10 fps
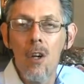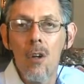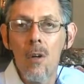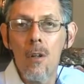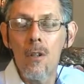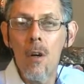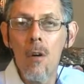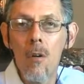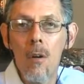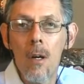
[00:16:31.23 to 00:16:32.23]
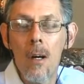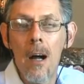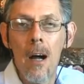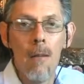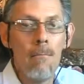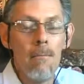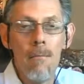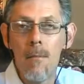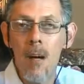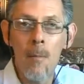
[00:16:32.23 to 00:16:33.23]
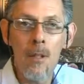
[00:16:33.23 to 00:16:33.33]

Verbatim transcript: You know, so um, I'm